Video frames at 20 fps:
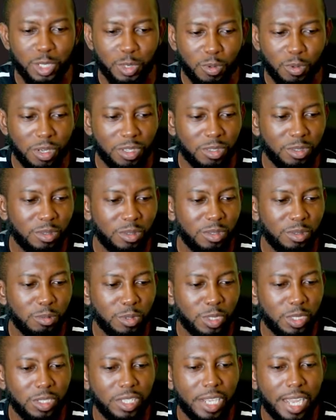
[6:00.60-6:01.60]
this one
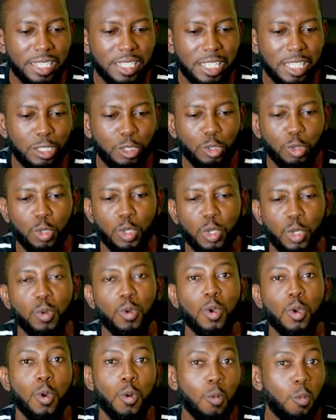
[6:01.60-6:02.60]
with you guys and show you
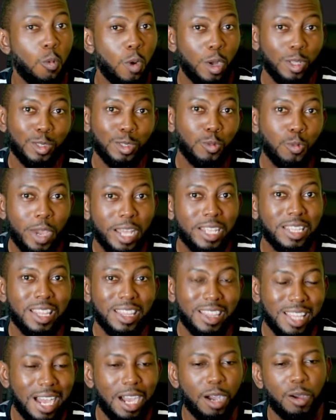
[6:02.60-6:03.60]
what
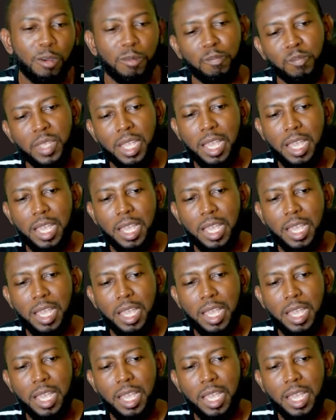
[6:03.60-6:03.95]
went down.